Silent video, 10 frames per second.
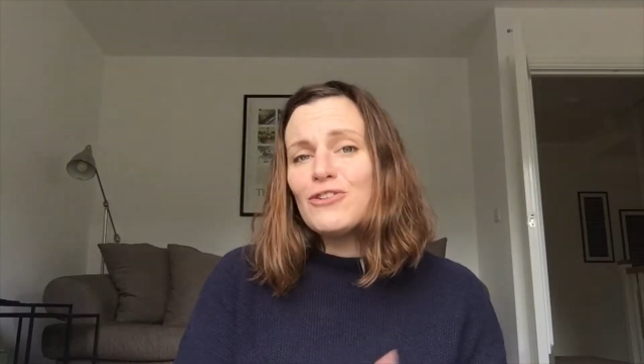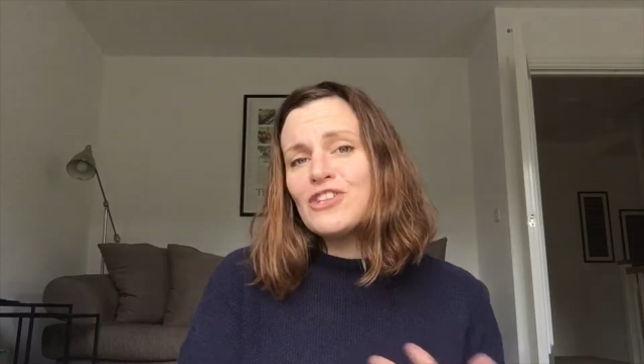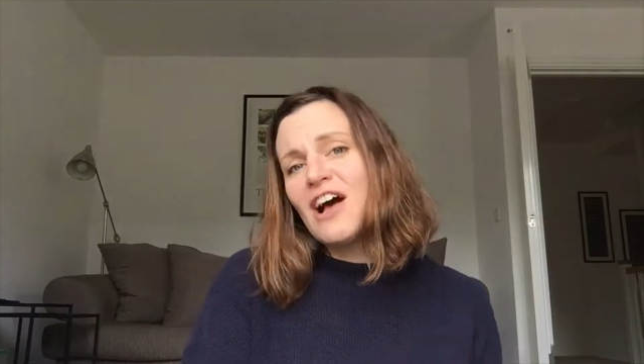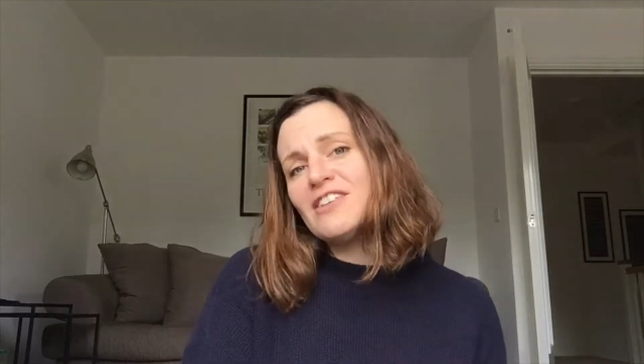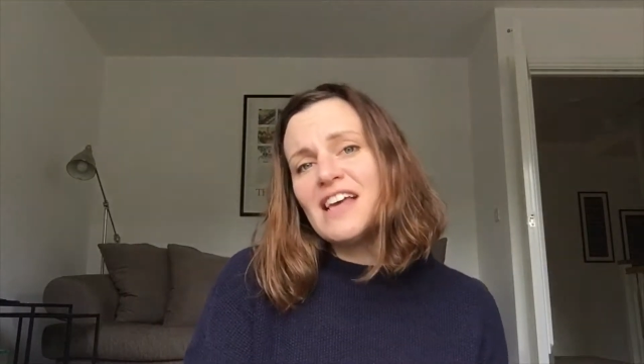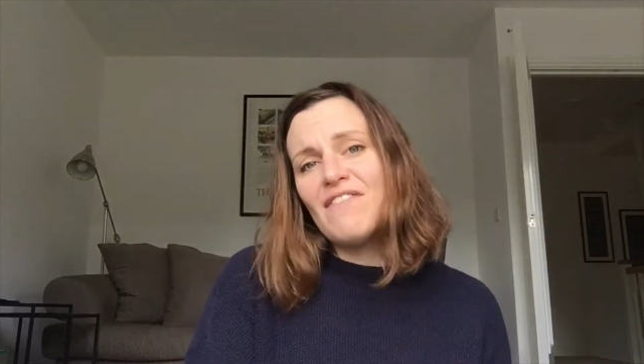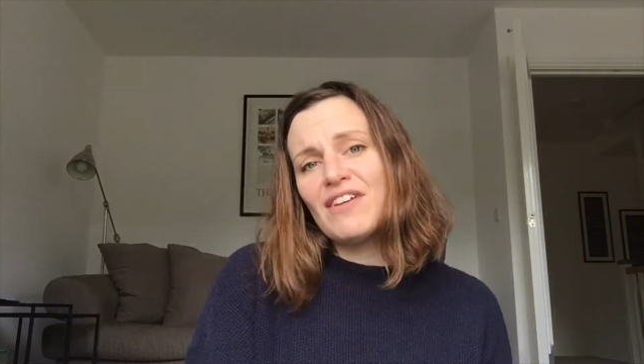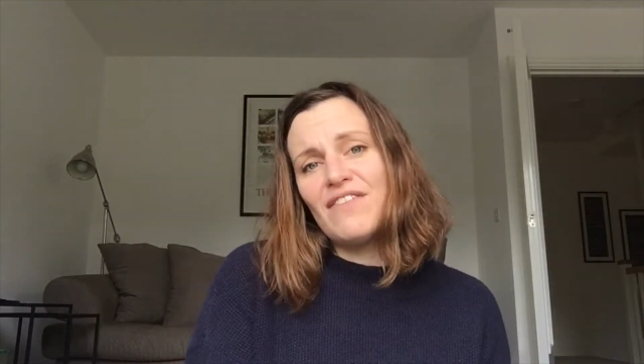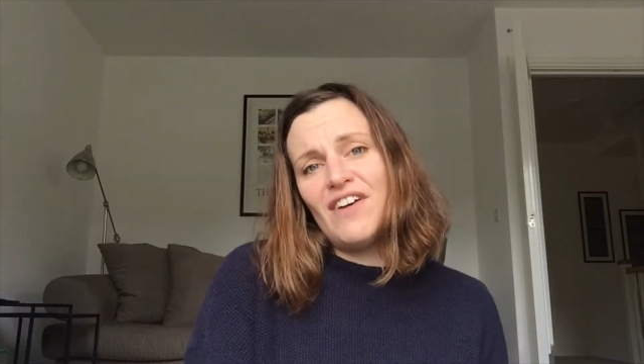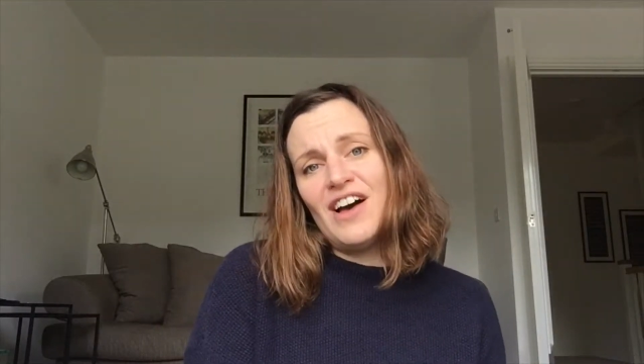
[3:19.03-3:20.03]
Your child's
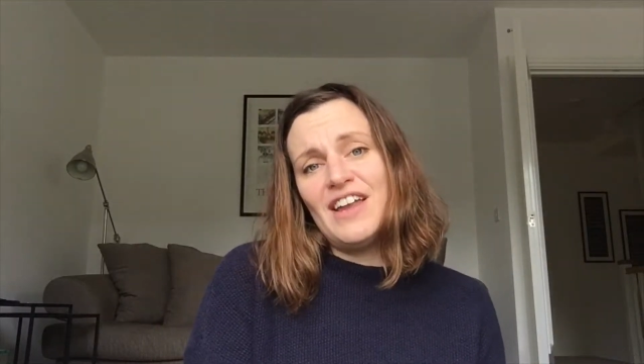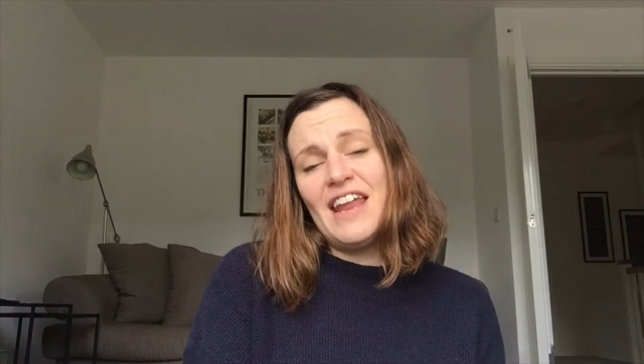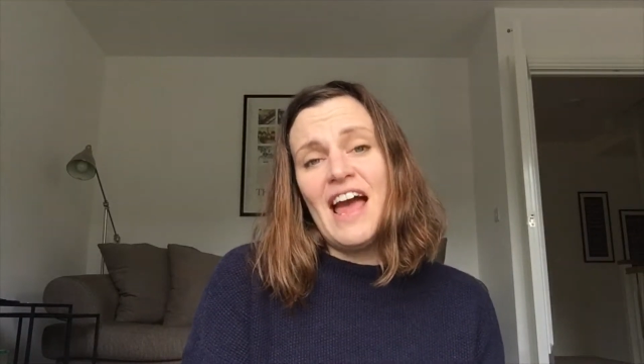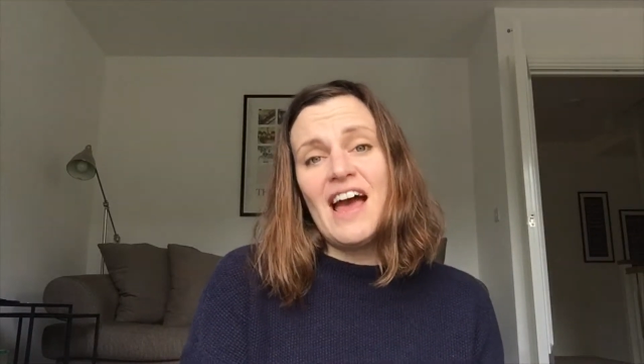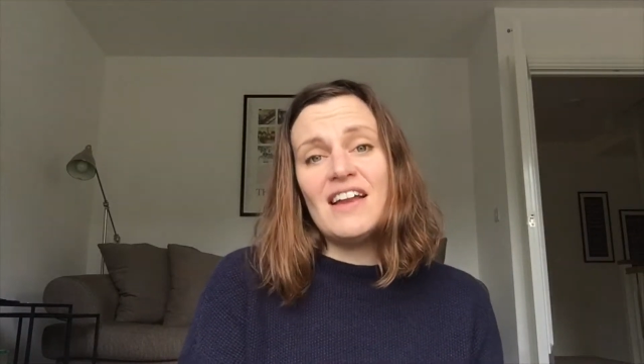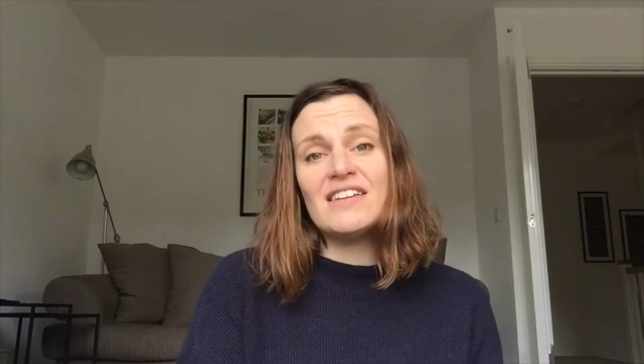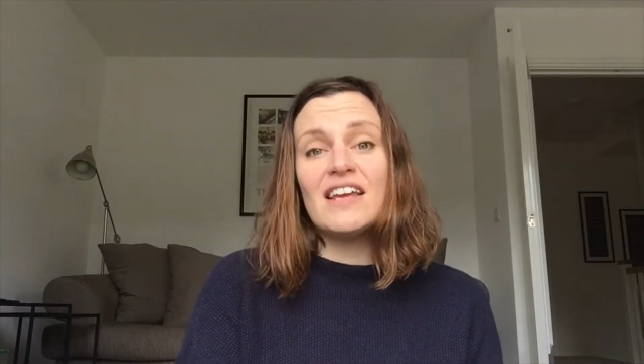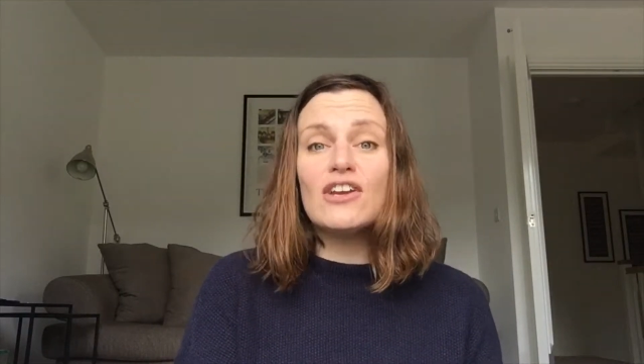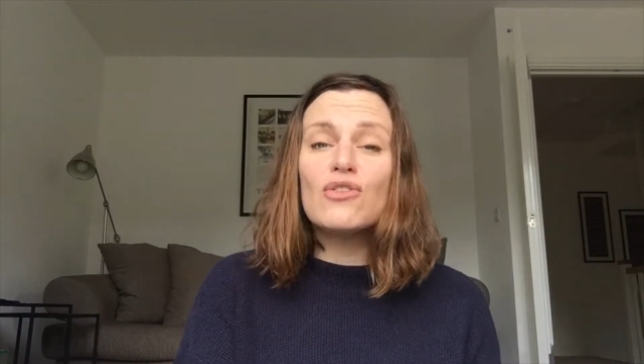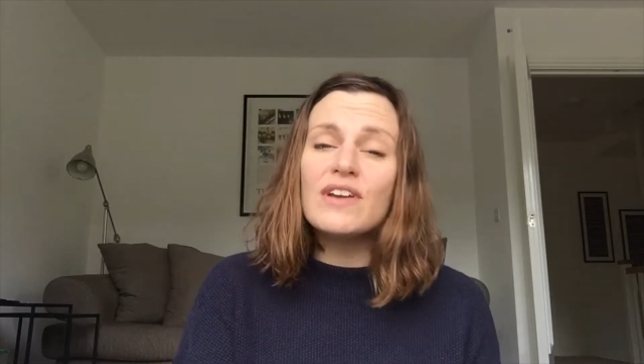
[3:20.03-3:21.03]
having fun and
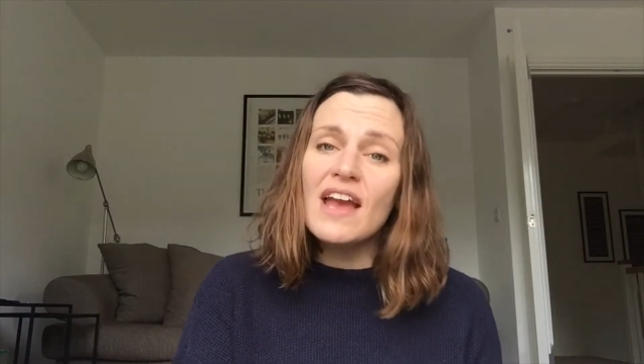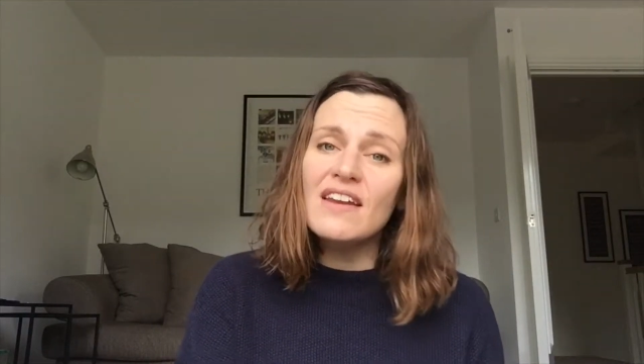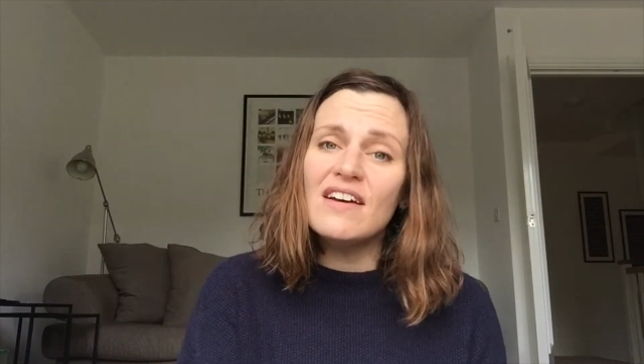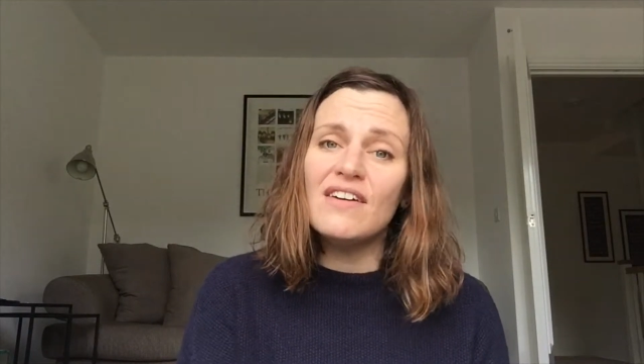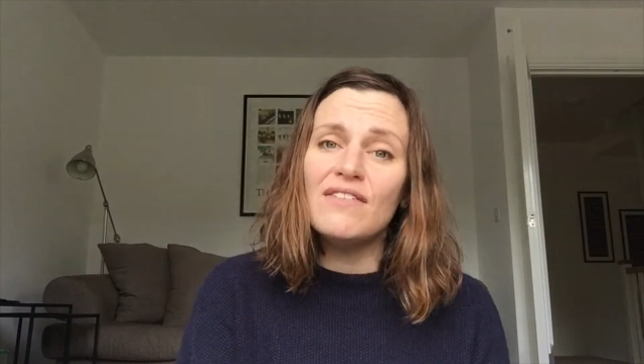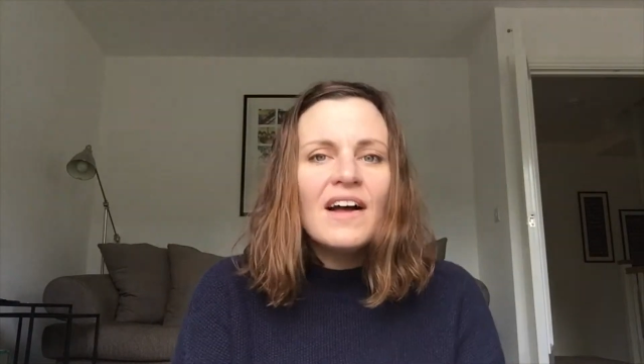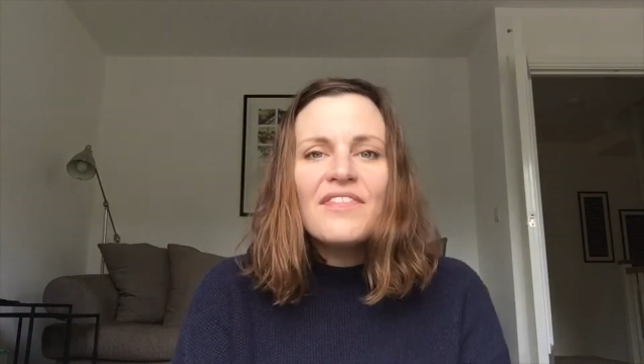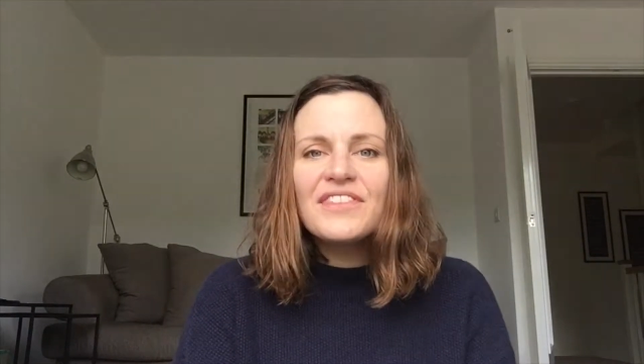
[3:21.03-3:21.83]
getting creative.